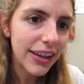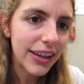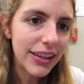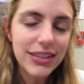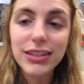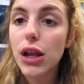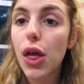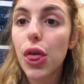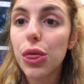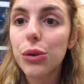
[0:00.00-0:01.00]
It's
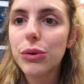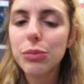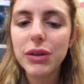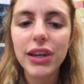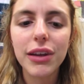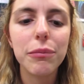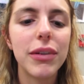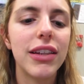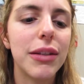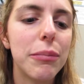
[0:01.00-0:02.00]
3 p.m.
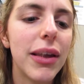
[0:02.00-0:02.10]
and I'm